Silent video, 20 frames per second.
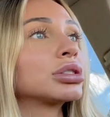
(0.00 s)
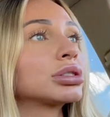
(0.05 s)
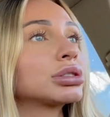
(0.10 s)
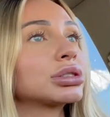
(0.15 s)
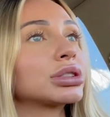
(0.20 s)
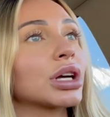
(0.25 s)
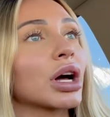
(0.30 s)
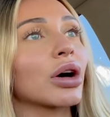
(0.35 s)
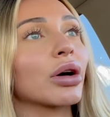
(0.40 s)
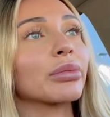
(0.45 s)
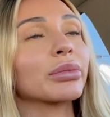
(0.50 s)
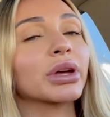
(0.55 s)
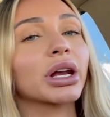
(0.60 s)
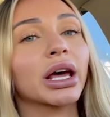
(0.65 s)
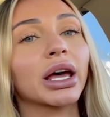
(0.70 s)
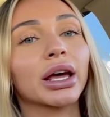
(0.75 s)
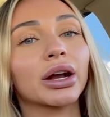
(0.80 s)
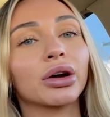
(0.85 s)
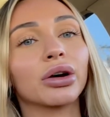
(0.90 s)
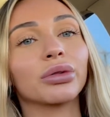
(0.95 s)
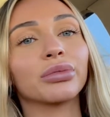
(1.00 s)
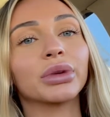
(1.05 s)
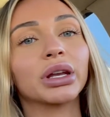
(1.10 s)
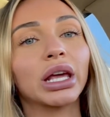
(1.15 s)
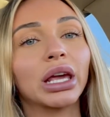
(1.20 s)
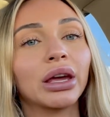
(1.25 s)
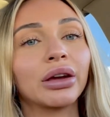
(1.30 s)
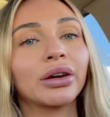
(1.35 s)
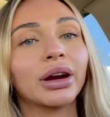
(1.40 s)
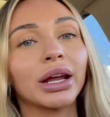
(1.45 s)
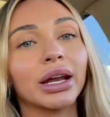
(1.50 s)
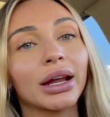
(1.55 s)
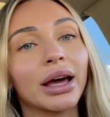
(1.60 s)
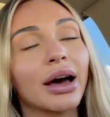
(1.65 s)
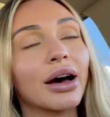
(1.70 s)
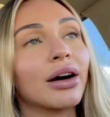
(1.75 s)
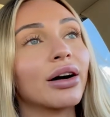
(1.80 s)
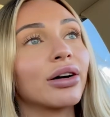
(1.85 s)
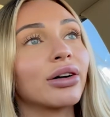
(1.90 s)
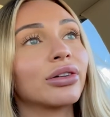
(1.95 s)
so I'm gonna head home and eat right
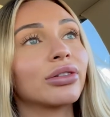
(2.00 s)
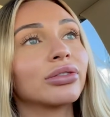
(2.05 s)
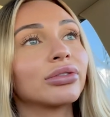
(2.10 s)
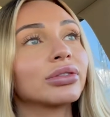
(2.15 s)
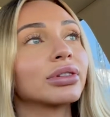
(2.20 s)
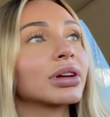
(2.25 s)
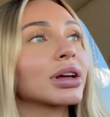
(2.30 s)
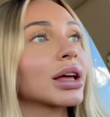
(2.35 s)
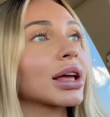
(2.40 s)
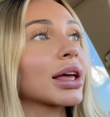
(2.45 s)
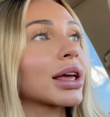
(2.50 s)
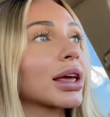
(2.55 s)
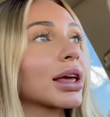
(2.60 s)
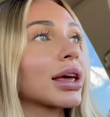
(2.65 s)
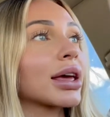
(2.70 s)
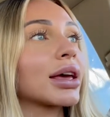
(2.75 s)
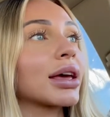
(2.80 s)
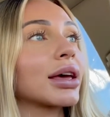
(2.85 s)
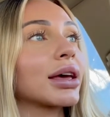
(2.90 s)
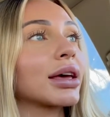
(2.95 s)
now, and